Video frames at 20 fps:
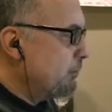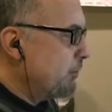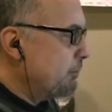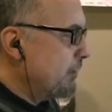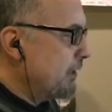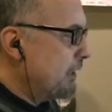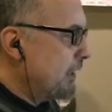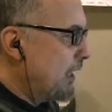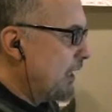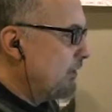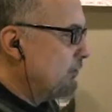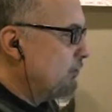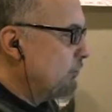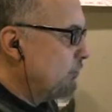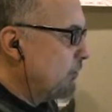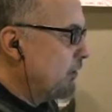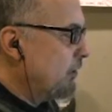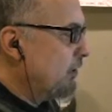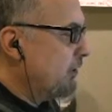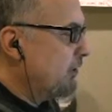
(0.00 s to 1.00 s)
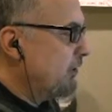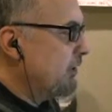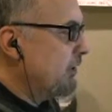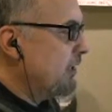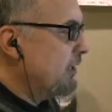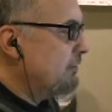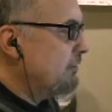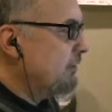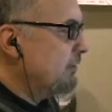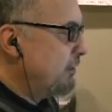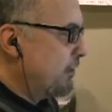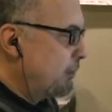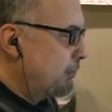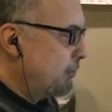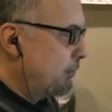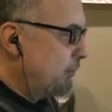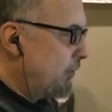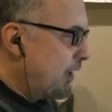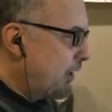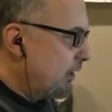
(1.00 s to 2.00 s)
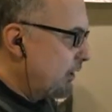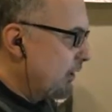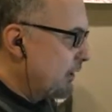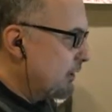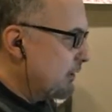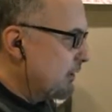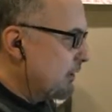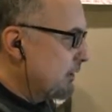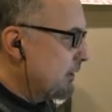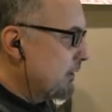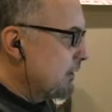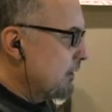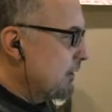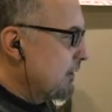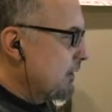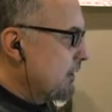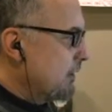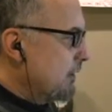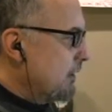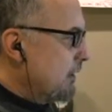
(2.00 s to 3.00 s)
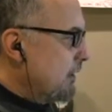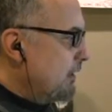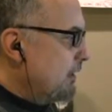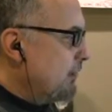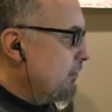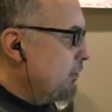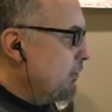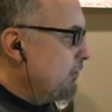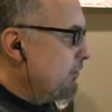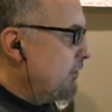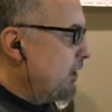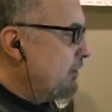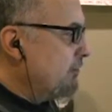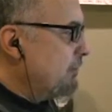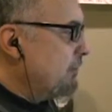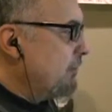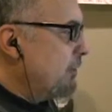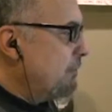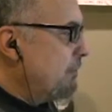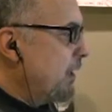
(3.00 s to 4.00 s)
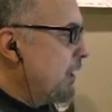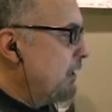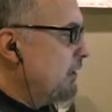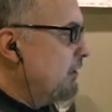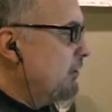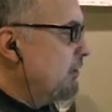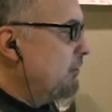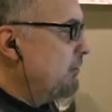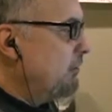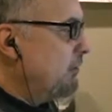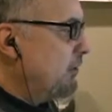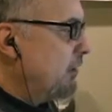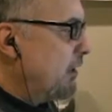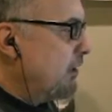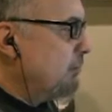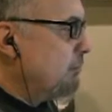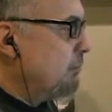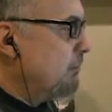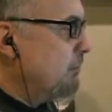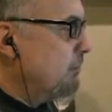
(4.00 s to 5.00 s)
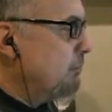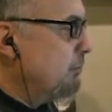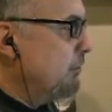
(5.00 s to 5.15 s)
will be allowed to work here even temporarily. The U.S. government monitors her husband's